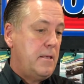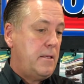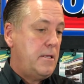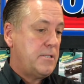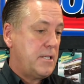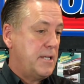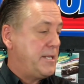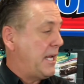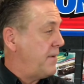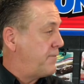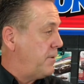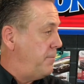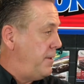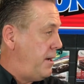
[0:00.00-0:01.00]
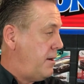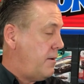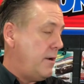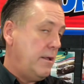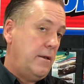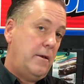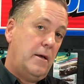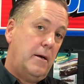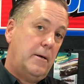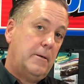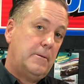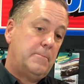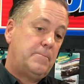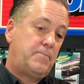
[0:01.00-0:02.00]
he's going to take it from there, and
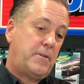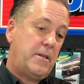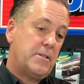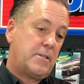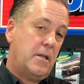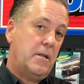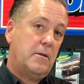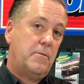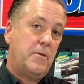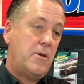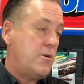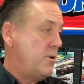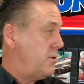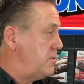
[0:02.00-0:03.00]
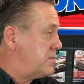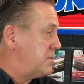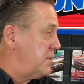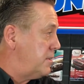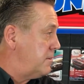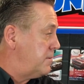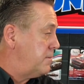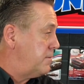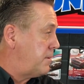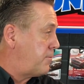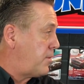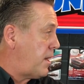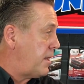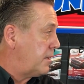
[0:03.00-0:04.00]
he's going to introduce the
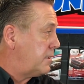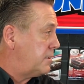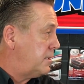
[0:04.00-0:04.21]
product